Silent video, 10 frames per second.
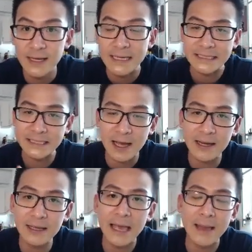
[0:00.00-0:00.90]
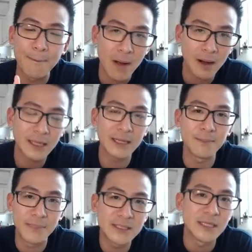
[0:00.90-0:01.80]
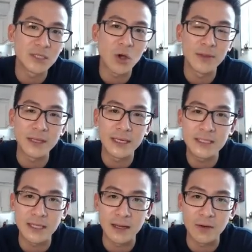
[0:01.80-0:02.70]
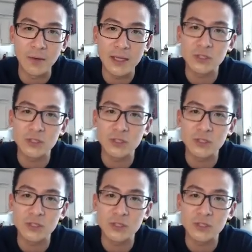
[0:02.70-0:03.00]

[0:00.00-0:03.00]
starting a marketing business on the internet, okay?